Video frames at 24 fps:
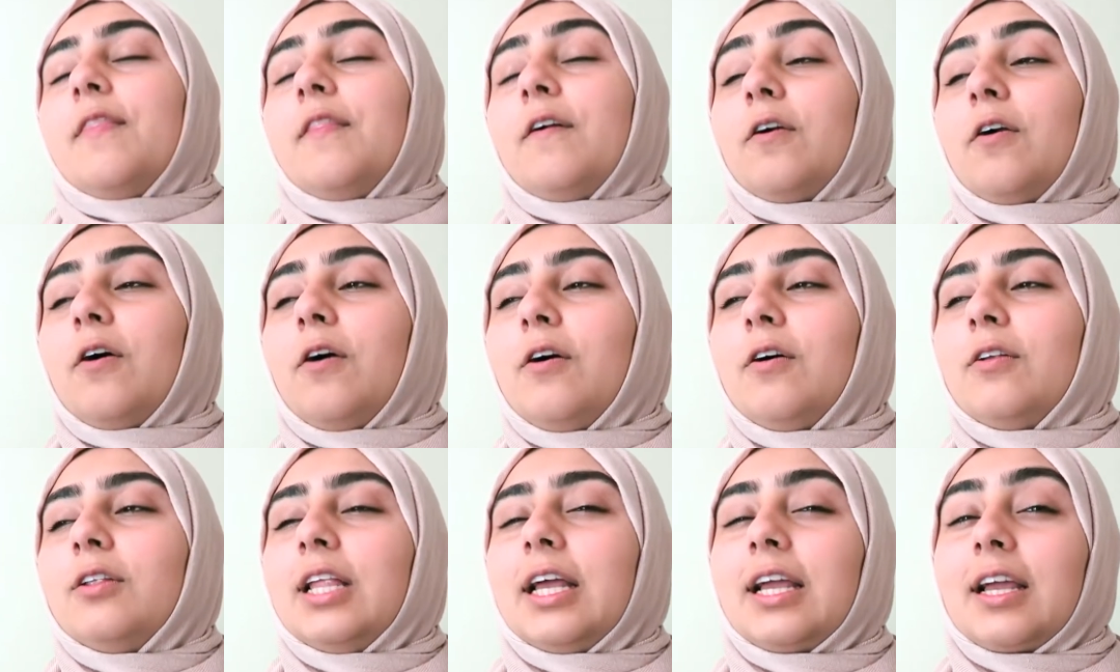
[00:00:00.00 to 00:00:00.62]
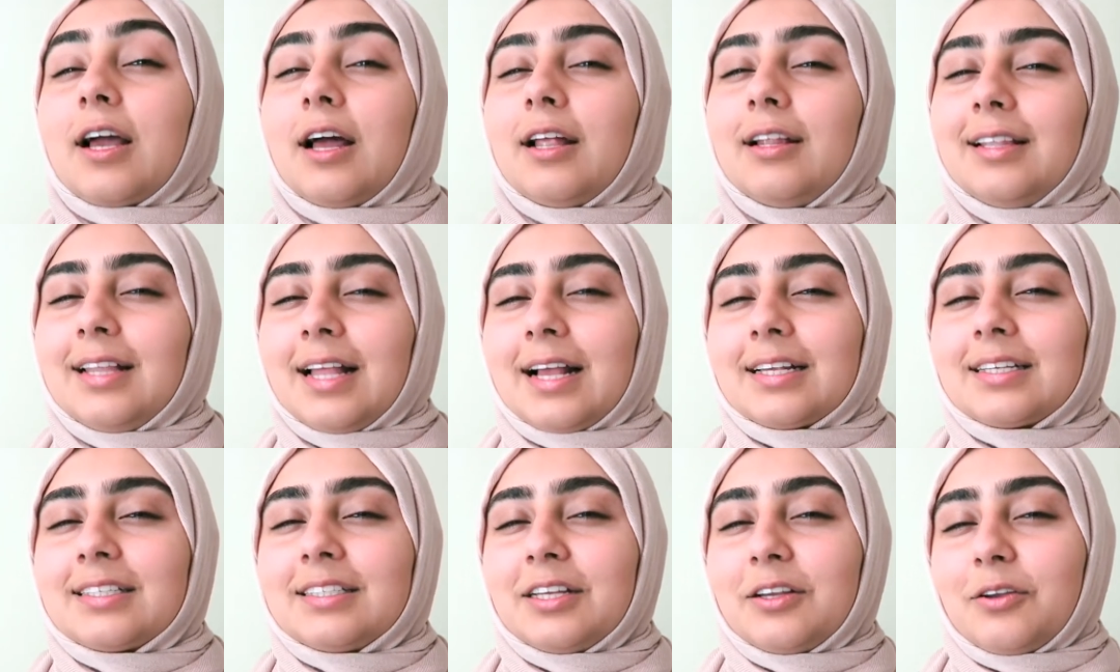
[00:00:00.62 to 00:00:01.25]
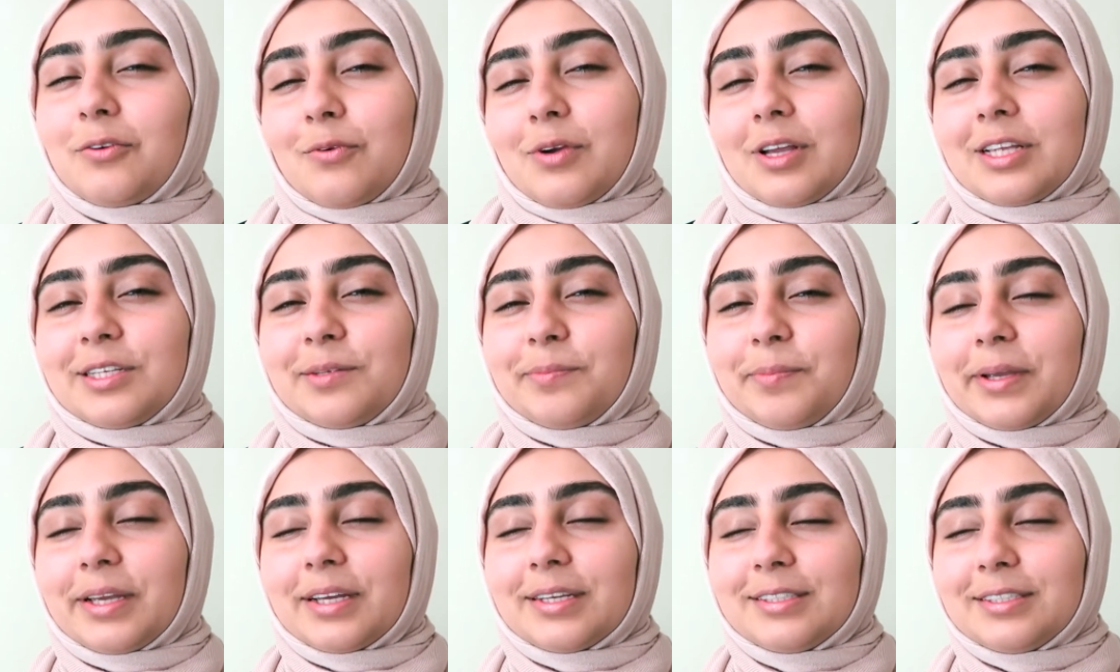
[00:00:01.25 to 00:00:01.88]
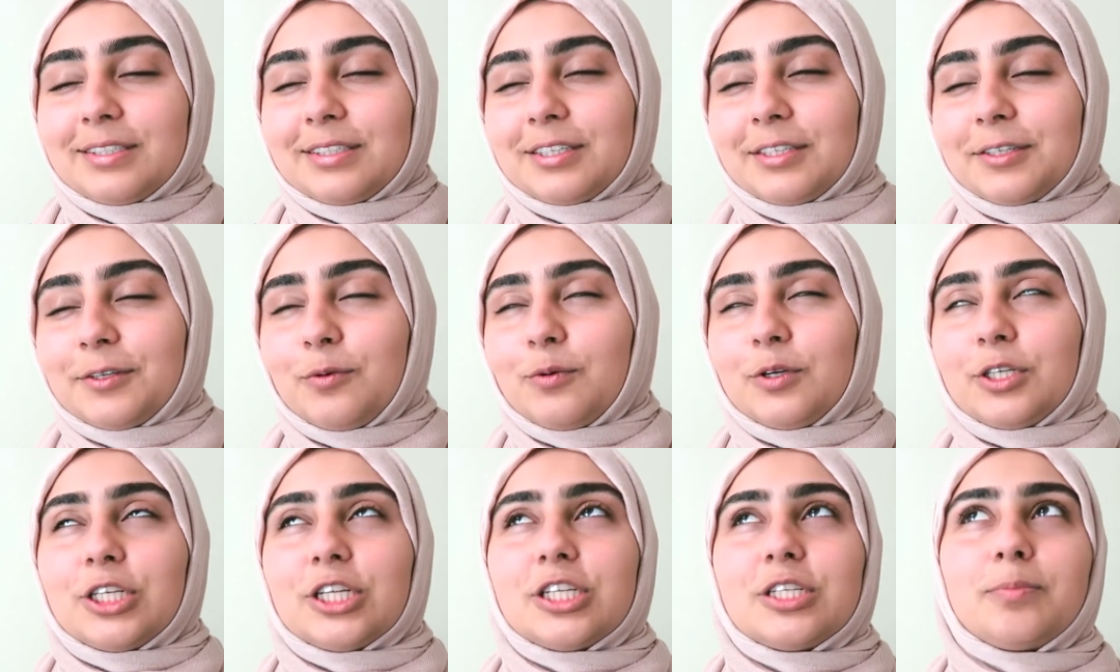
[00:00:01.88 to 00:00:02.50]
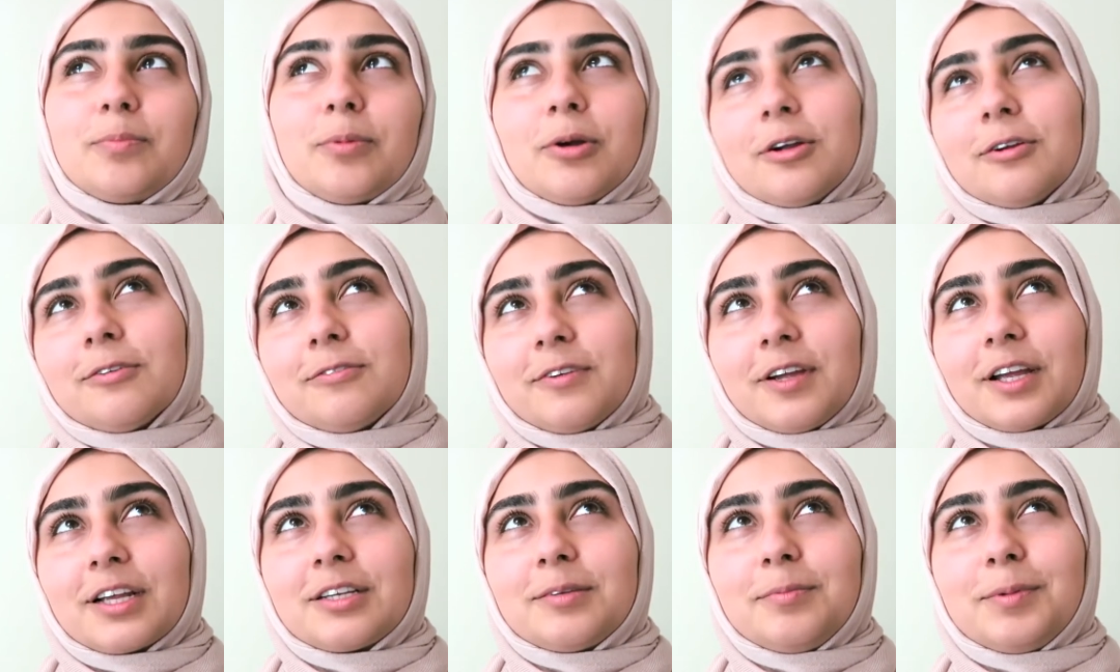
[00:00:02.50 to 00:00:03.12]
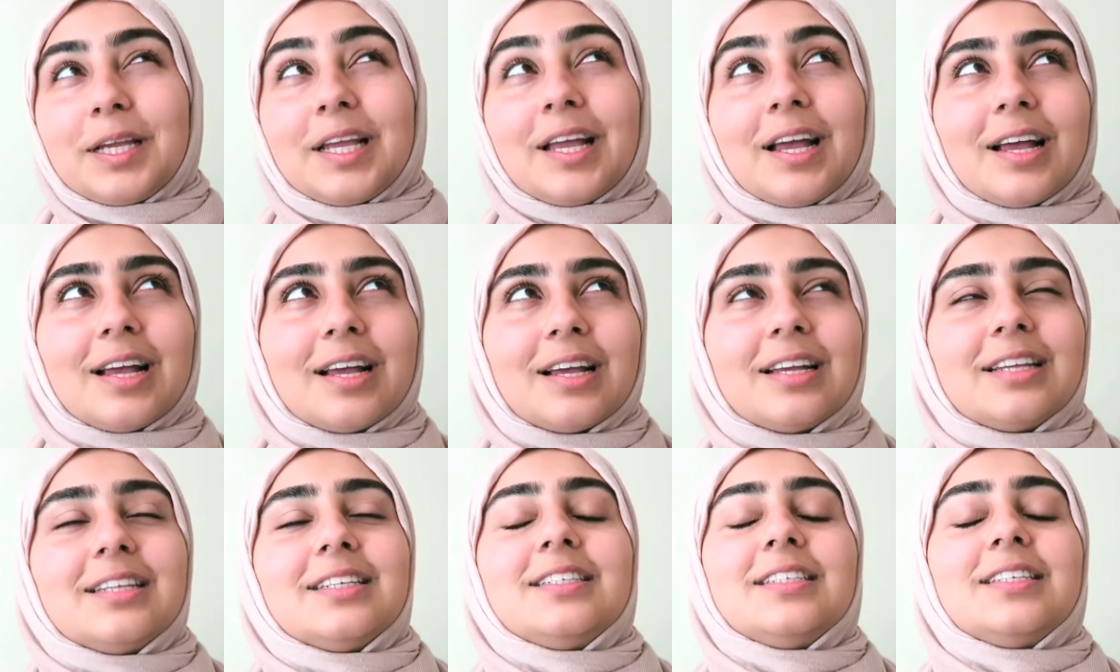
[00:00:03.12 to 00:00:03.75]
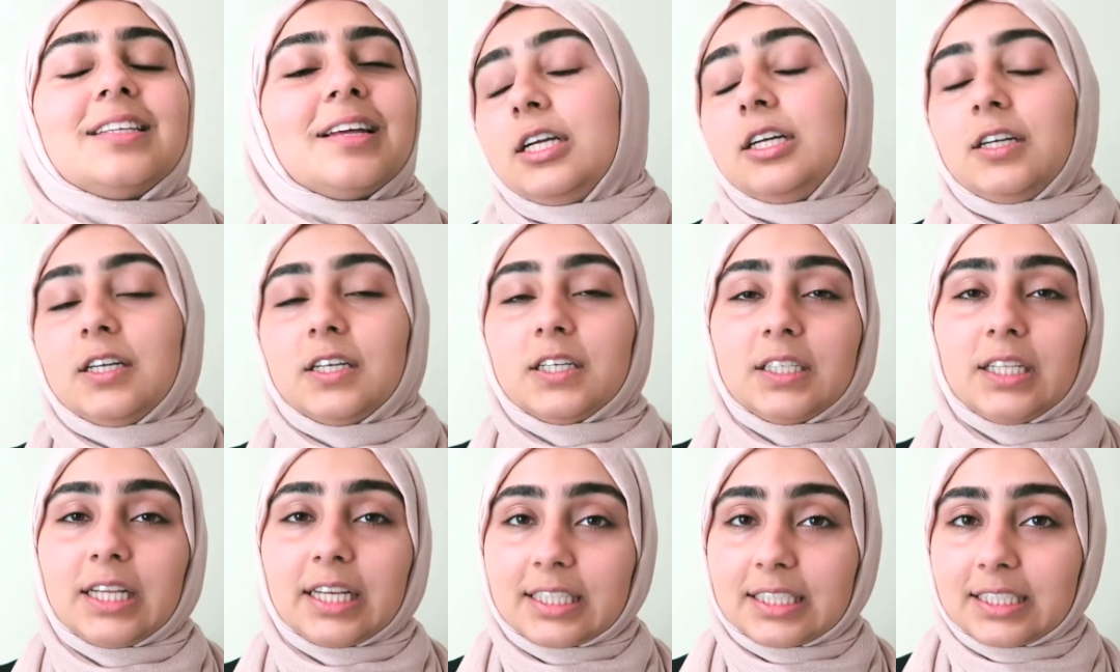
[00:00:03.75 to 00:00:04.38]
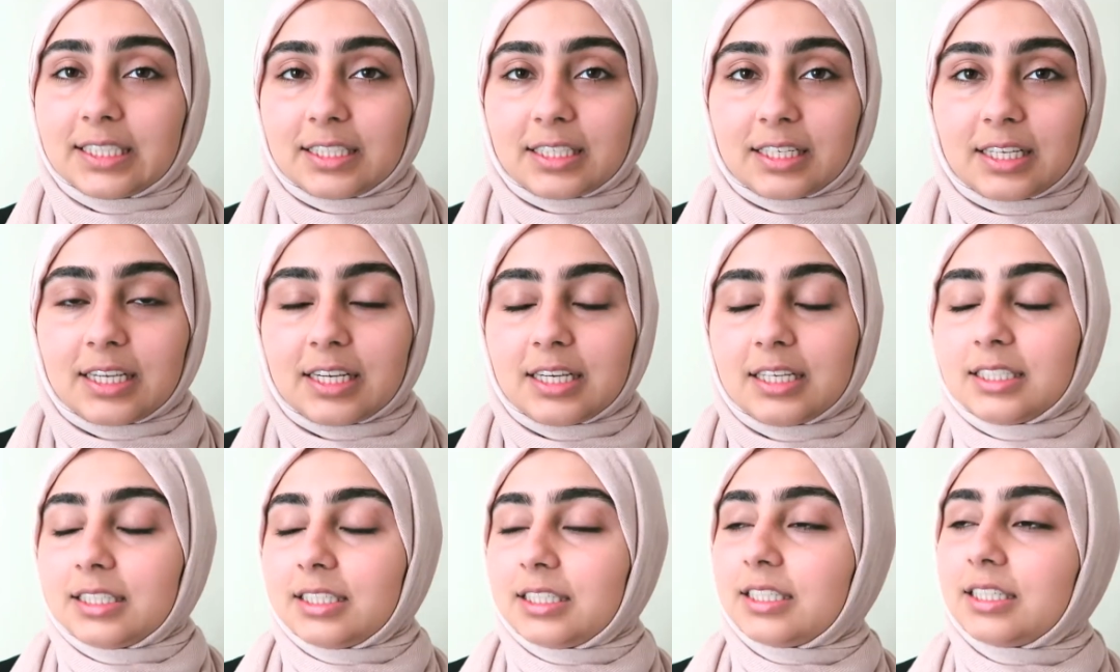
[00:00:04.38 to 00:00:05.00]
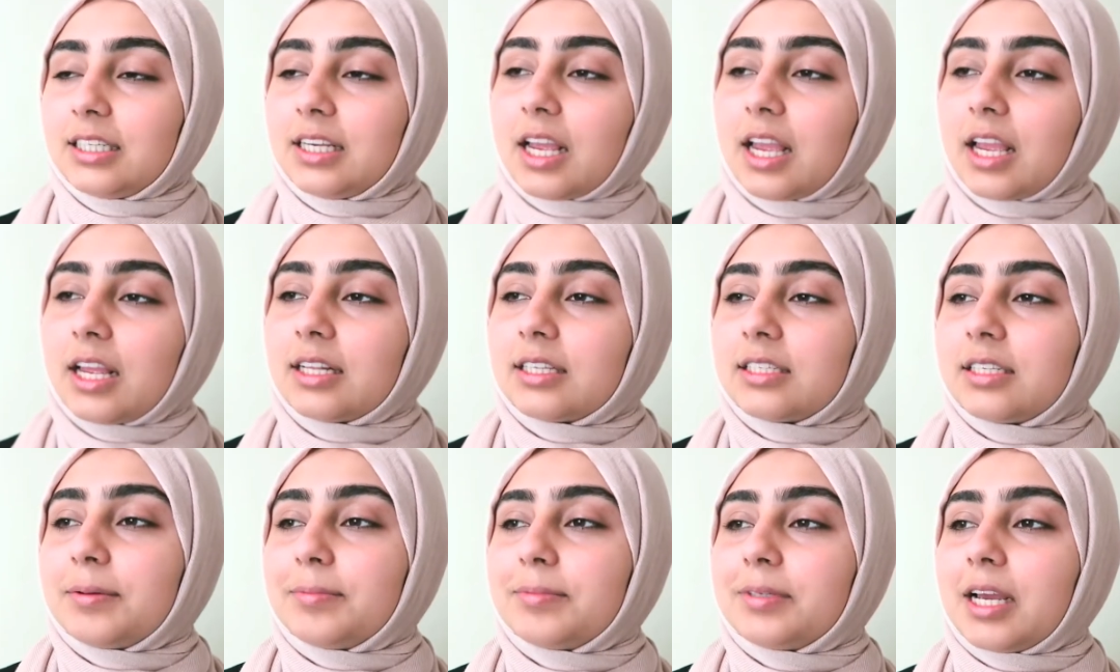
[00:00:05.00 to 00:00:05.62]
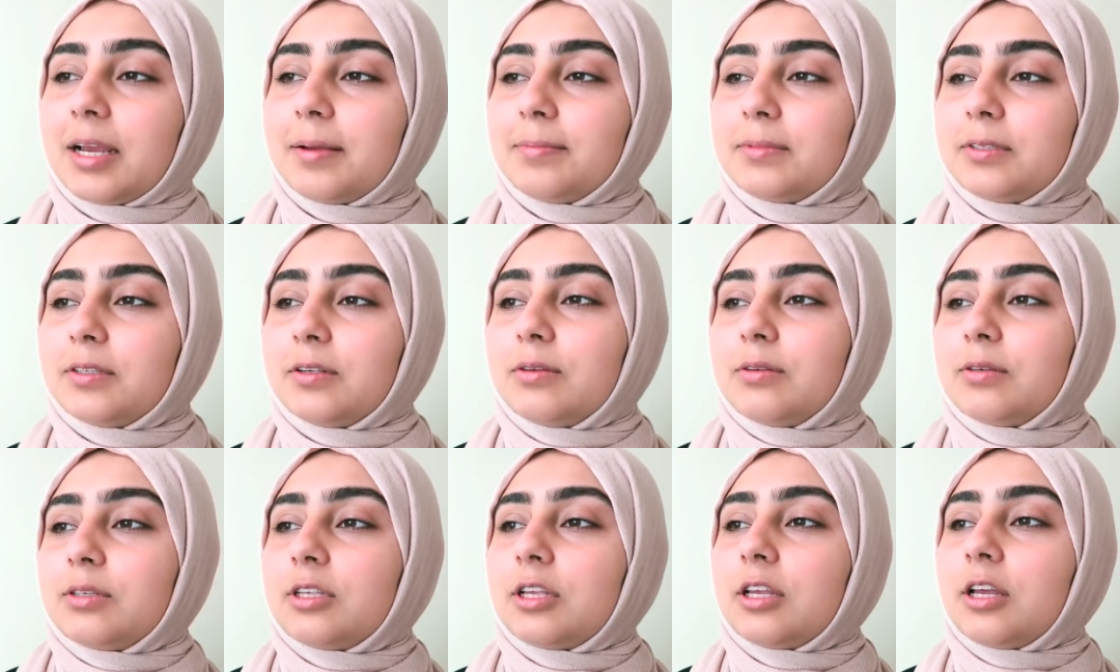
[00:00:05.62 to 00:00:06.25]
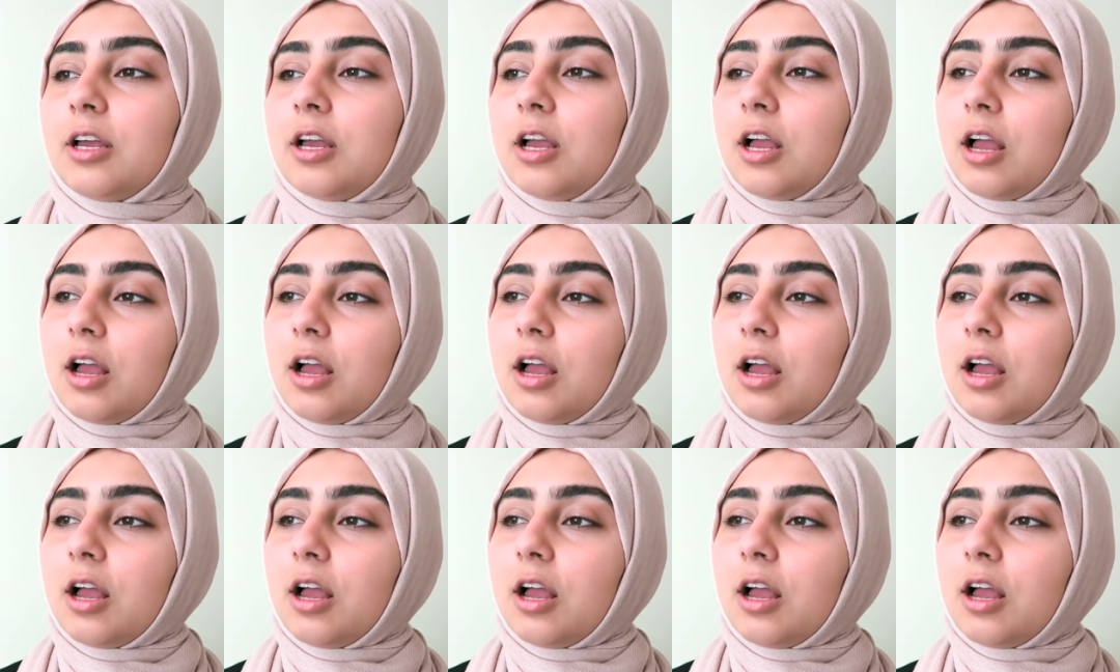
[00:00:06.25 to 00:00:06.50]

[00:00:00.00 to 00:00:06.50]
they're all like elastic waistband, which is perfect because girl likes to eat, and sometimes those